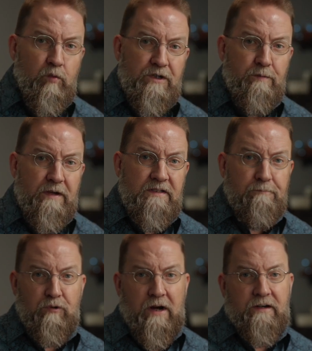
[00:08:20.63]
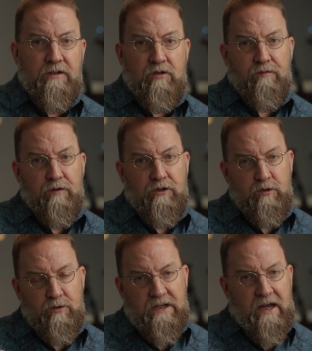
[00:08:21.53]
which makes it practical for
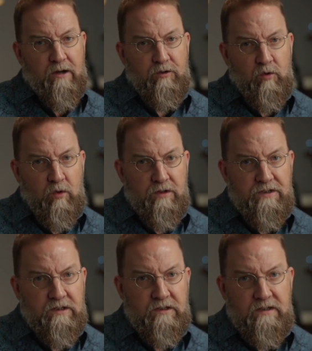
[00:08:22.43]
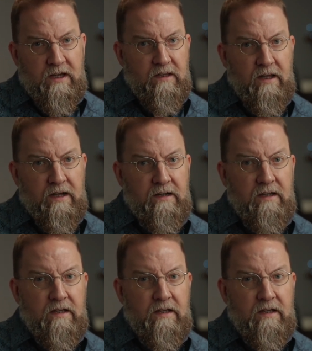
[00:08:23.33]
use outdoors in daylight.